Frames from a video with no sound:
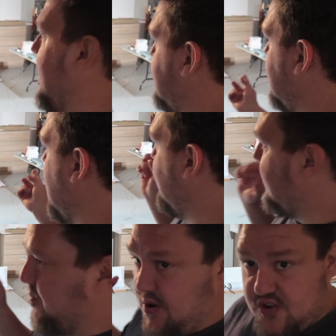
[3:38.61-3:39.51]
And then I have
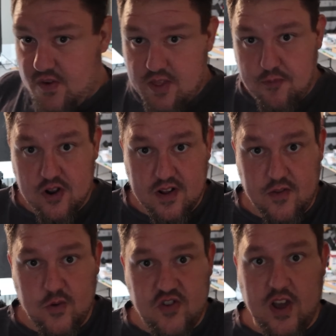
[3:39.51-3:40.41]
a bunch of other
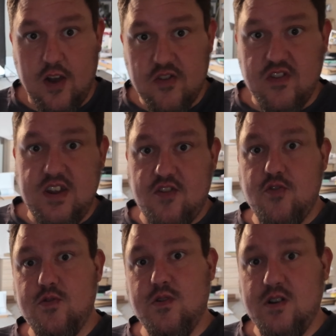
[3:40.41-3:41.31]
products which I also need
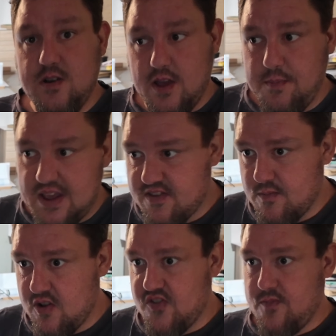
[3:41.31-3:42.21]
to make
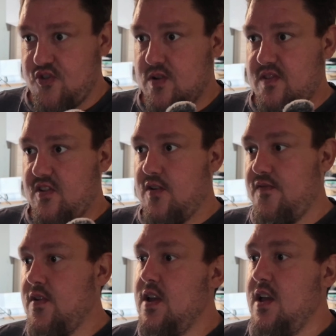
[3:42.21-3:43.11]
some close-up shots of,
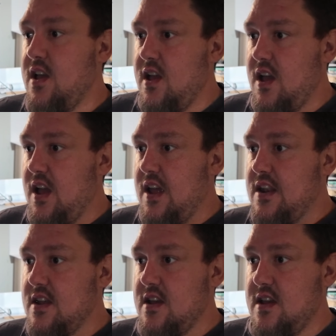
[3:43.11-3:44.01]

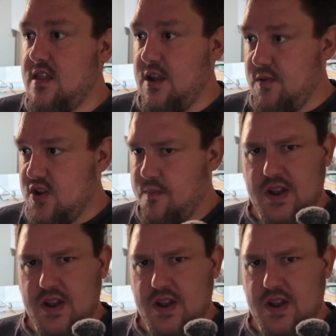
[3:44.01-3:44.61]
and then we're done.